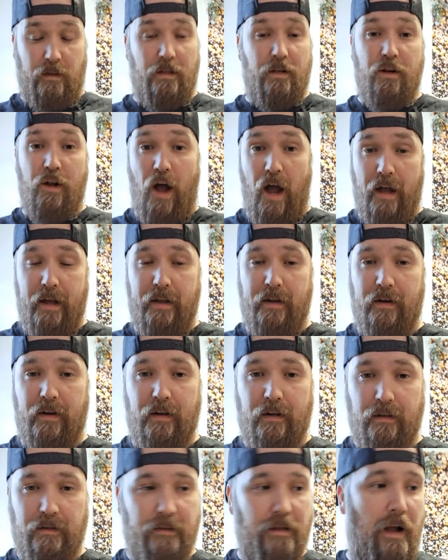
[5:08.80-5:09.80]
Not
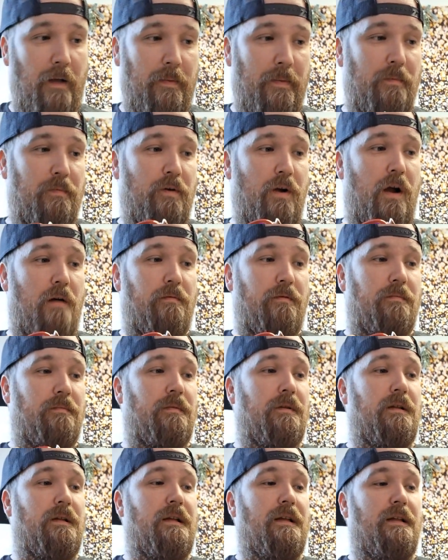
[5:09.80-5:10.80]
here, not the problem.
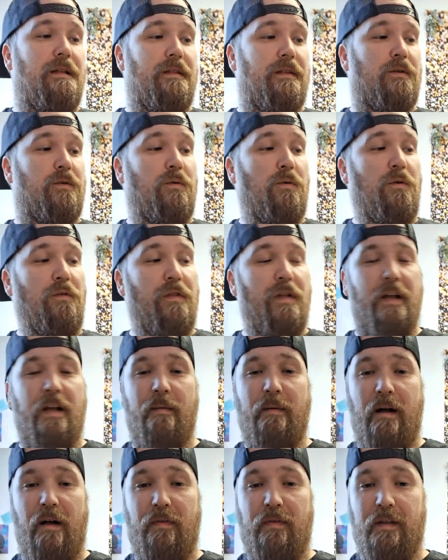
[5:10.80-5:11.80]
The cool thing
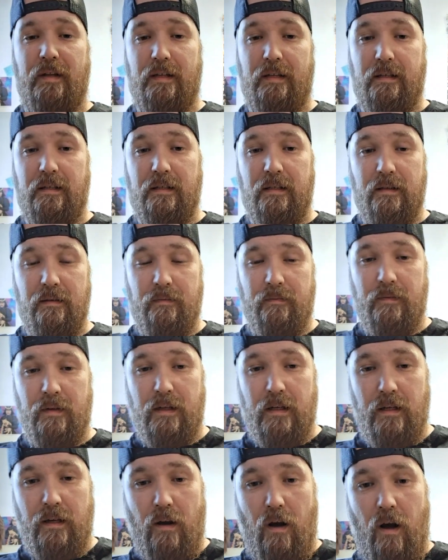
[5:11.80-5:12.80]
about these,
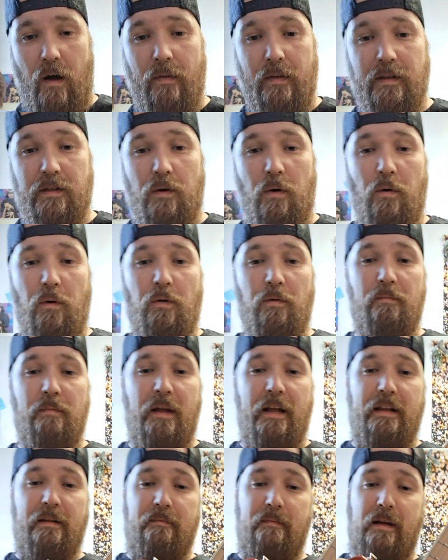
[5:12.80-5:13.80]
on these old
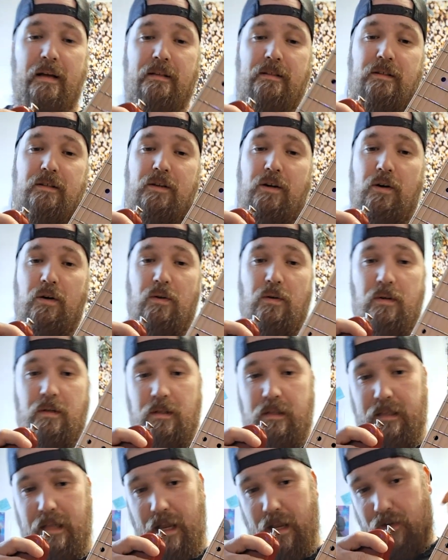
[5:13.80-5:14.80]
made in Mexico
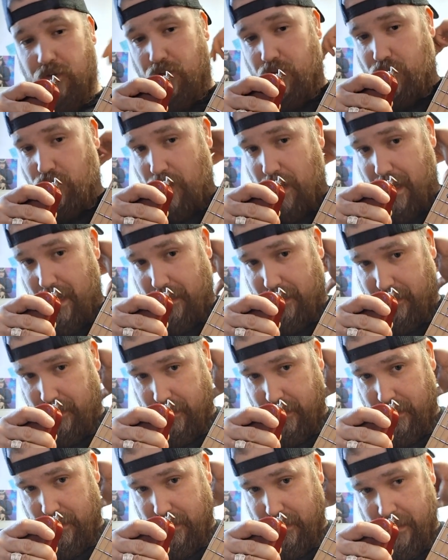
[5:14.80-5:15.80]
standard Strats,
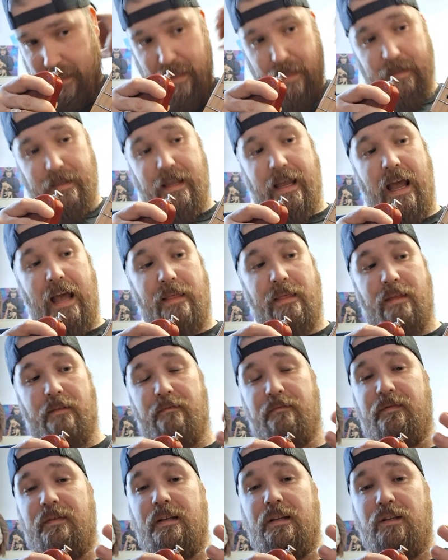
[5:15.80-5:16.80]
they had the
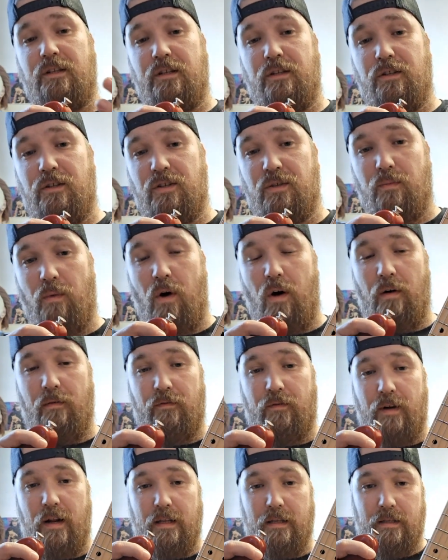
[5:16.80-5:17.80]
vintage small
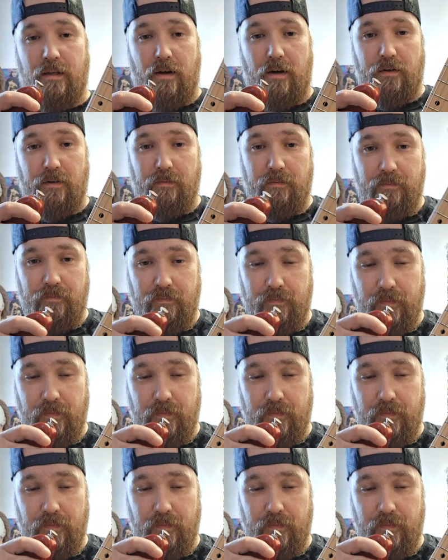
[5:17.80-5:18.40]
frets on them.